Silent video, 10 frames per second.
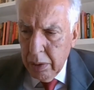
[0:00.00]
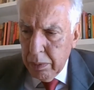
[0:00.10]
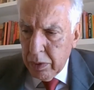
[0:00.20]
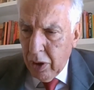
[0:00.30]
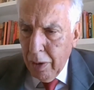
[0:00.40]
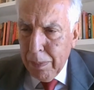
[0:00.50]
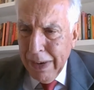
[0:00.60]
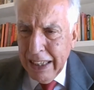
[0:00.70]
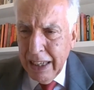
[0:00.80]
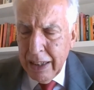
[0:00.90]

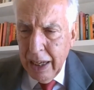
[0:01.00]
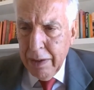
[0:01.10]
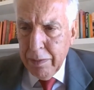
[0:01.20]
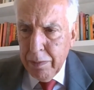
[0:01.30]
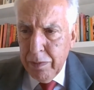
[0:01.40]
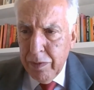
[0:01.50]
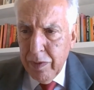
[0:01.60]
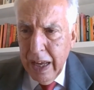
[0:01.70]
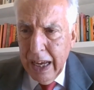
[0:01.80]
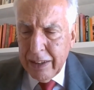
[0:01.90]
completed a
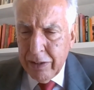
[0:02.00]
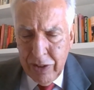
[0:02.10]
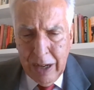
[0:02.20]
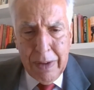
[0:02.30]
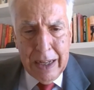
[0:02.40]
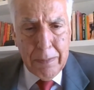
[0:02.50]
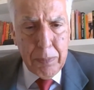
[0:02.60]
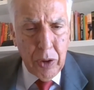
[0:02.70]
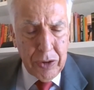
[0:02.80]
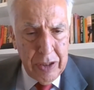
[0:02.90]
extremely
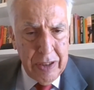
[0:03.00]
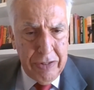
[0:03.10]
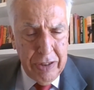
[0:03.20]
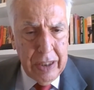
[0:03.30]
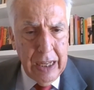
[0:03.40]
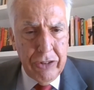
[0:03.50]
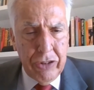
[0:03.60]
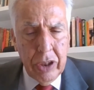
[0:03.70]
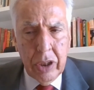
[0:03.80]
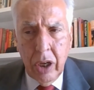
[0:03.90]
important
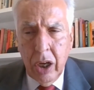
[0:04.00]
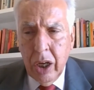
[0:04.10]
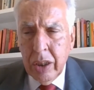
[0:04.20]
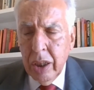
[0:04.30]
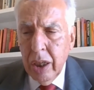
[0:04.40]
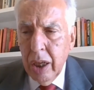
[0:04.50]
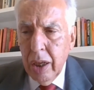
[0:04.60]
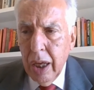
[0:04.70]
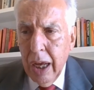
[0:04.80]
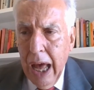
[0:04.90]
dissertation on
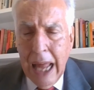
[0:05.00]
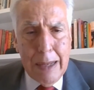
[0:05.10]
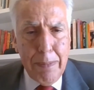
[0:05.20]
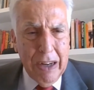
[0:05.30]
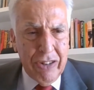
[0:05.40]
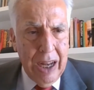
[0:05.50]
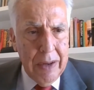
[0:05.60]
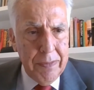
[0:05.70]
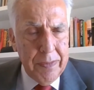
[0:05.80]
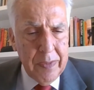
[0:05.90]
Ali Pasha,
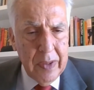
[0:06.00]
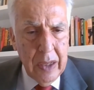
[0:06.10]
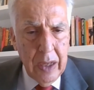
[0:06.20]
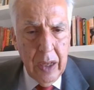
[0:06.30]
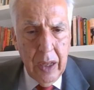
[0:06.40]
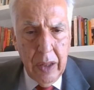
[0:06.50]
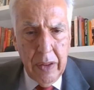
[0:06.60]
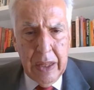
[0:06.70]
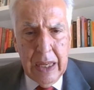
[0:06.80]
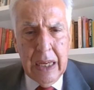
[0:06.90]

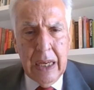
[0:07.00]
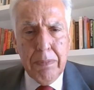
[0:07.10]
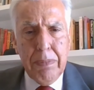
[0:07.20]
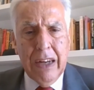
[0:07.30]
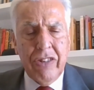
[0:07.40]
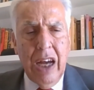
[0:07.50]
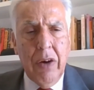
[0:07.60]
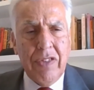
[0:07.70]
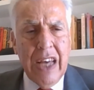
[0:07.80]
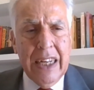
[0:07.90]
the Pasha of
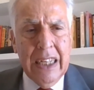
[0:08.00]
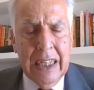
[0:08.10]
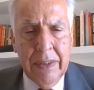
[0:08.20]
Yanina,